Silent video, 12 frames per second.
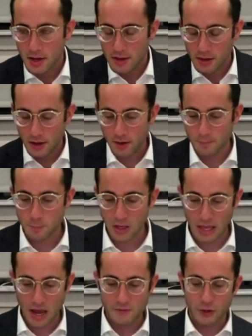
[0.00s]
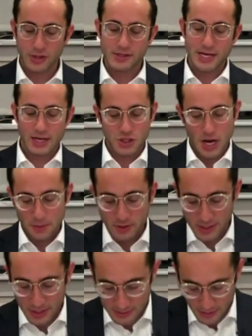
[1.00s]
The Pirkei Avot in the second chapter
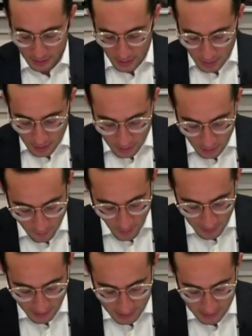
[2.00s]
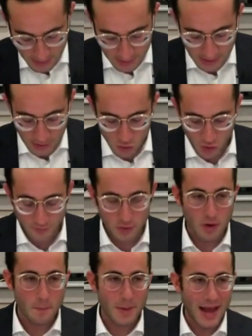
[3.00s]
says that Rabbi Elazar says that you have to
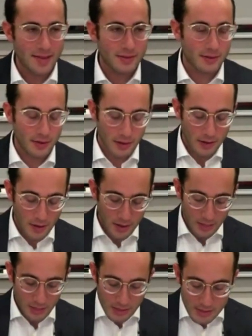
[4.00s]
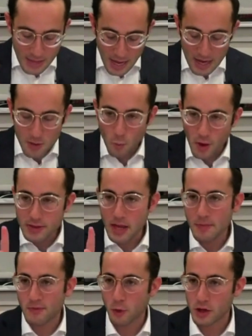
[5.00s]
repent one day
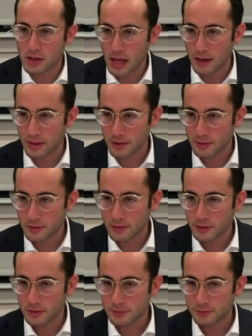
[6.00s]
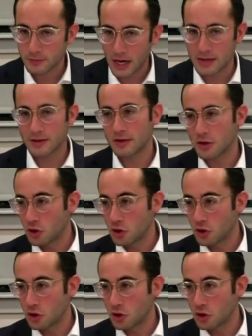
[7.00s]
before your death. Right?